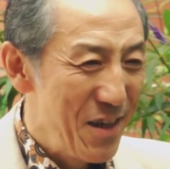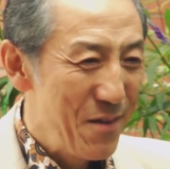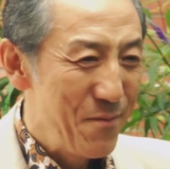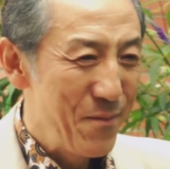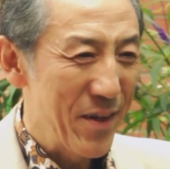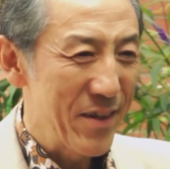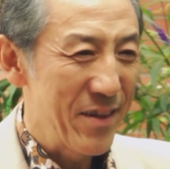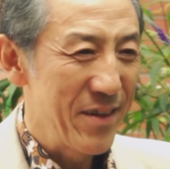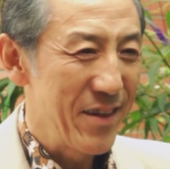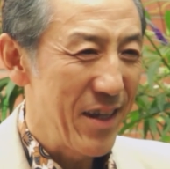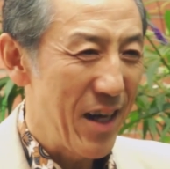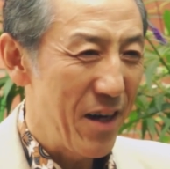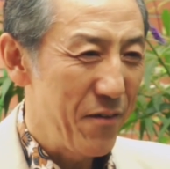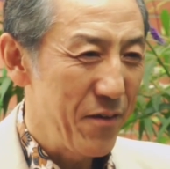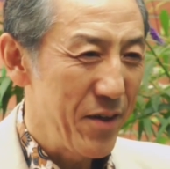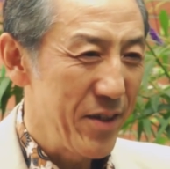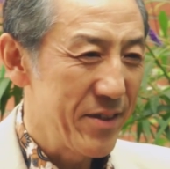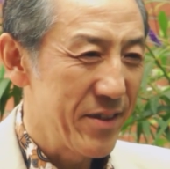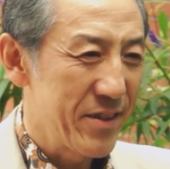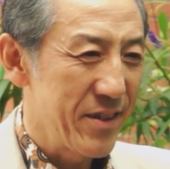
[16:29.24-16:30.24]
But
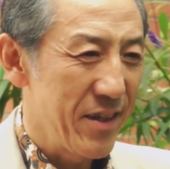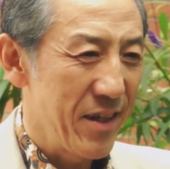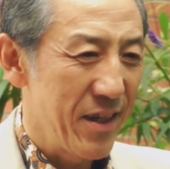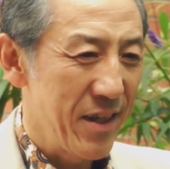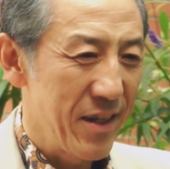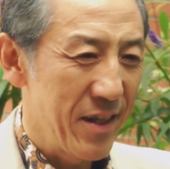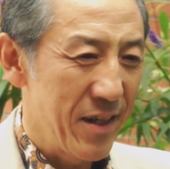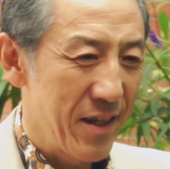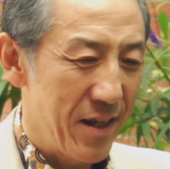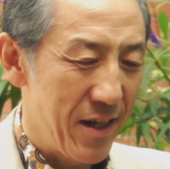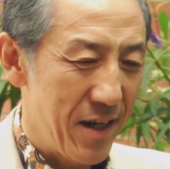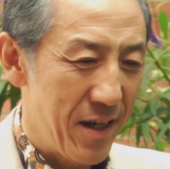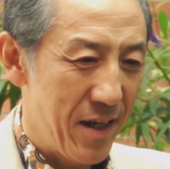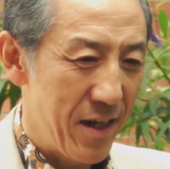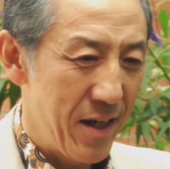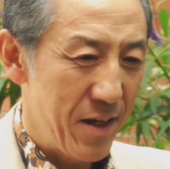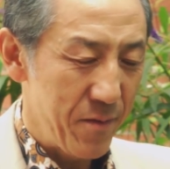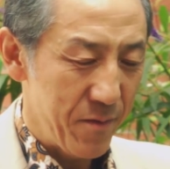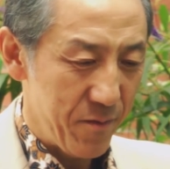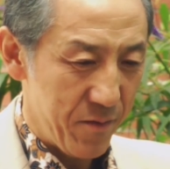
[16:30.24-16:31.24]
now it's a
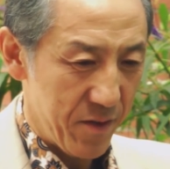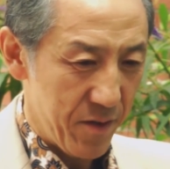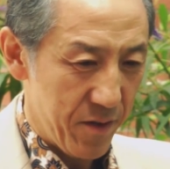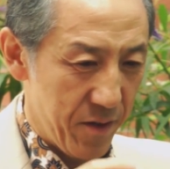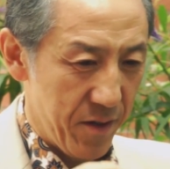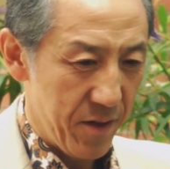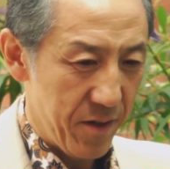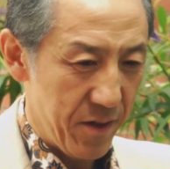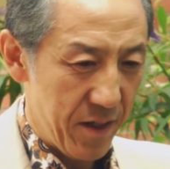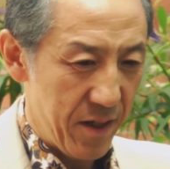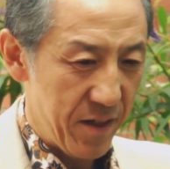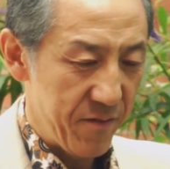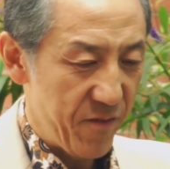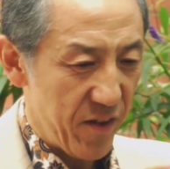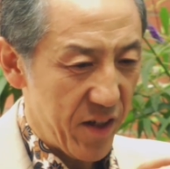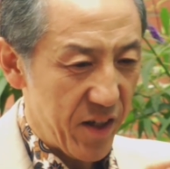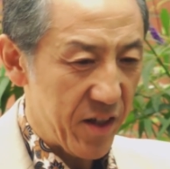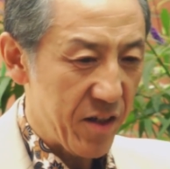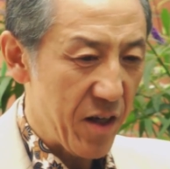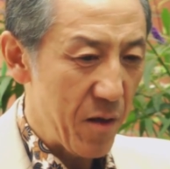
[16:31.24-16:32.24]

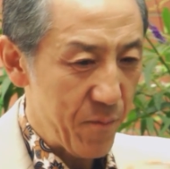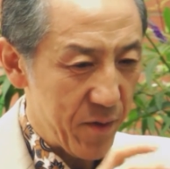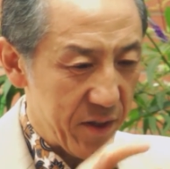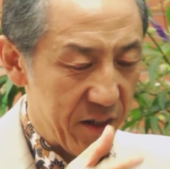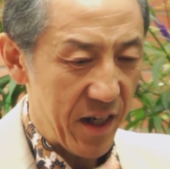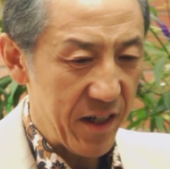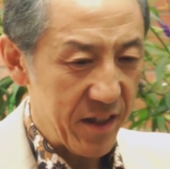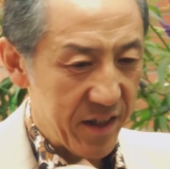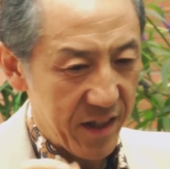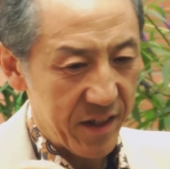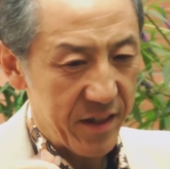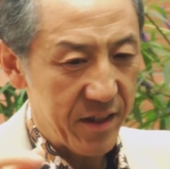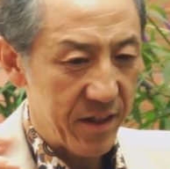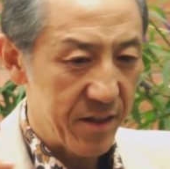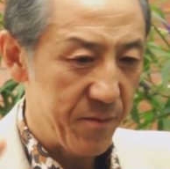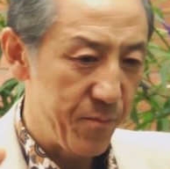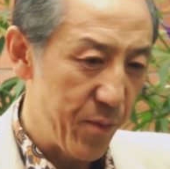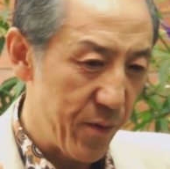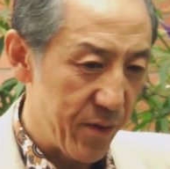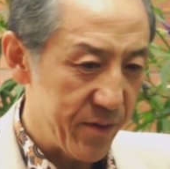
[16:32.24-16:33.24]
very complicated
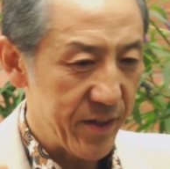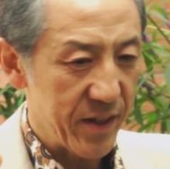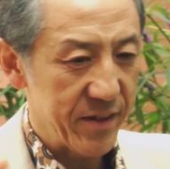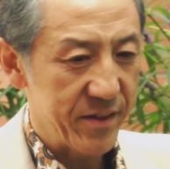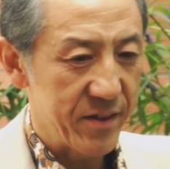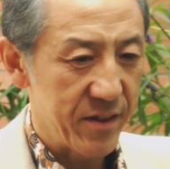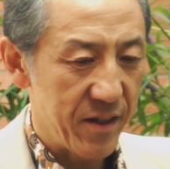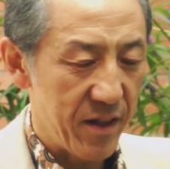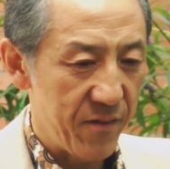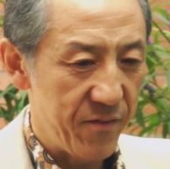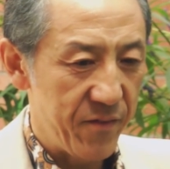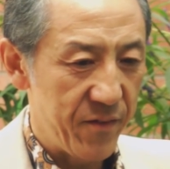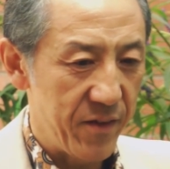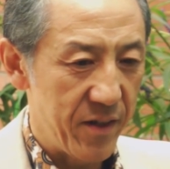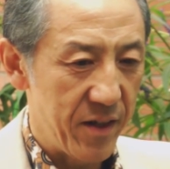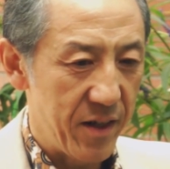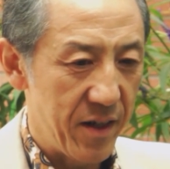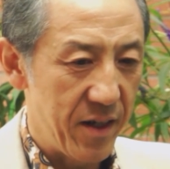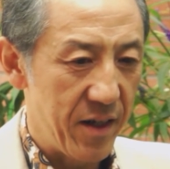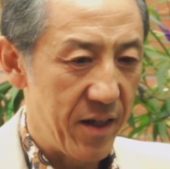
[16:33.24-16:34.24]
process of
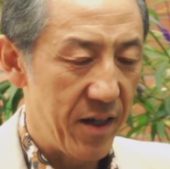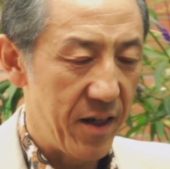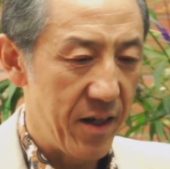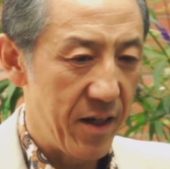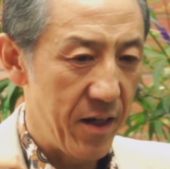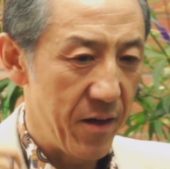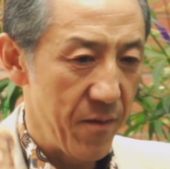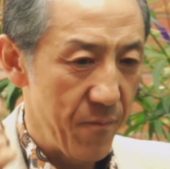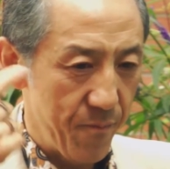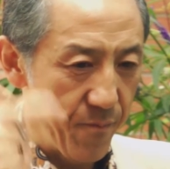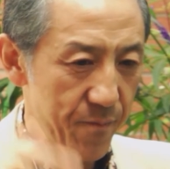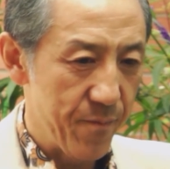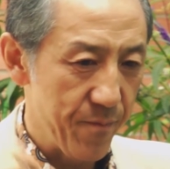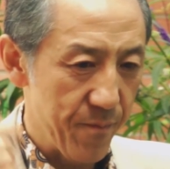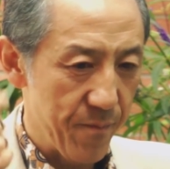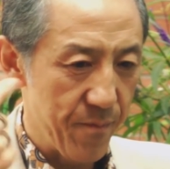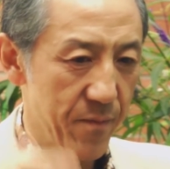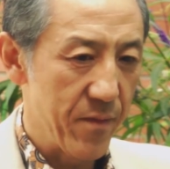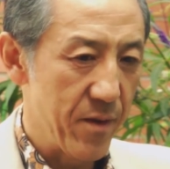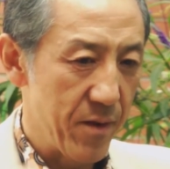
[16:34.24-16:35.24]

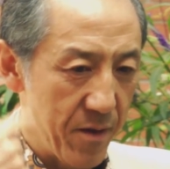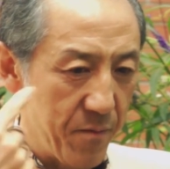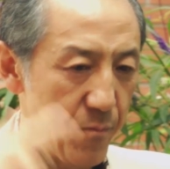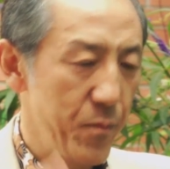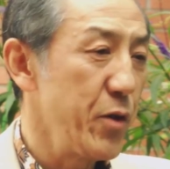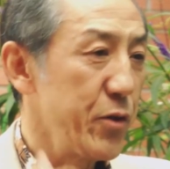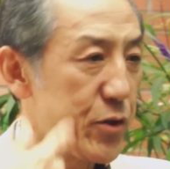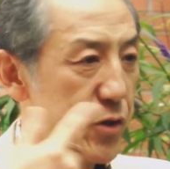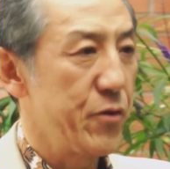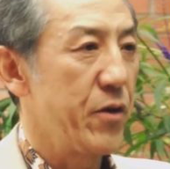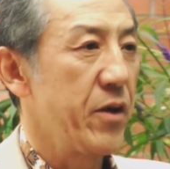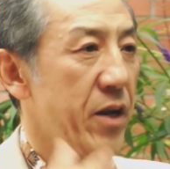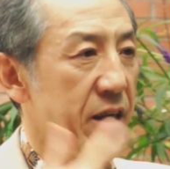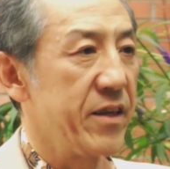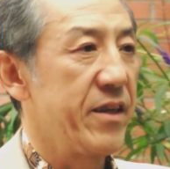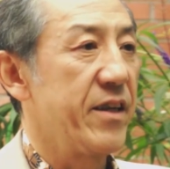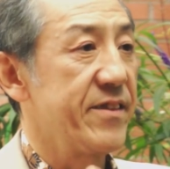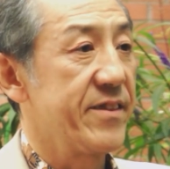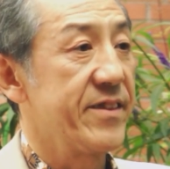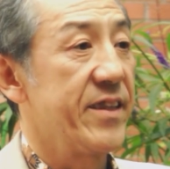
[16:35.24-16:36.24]
mutual
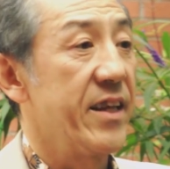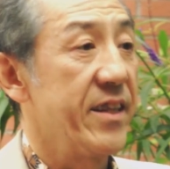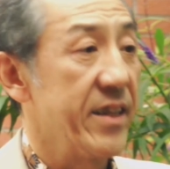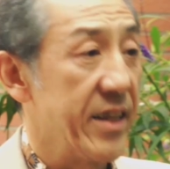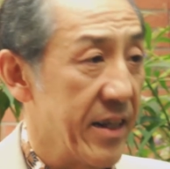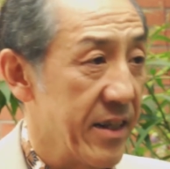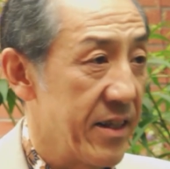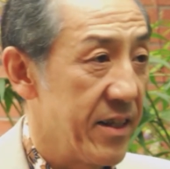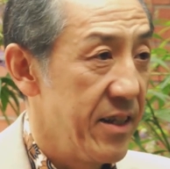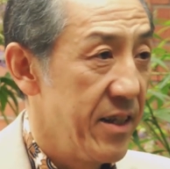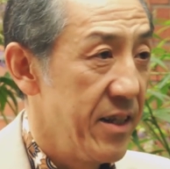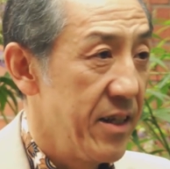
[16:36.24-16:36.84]
understanding.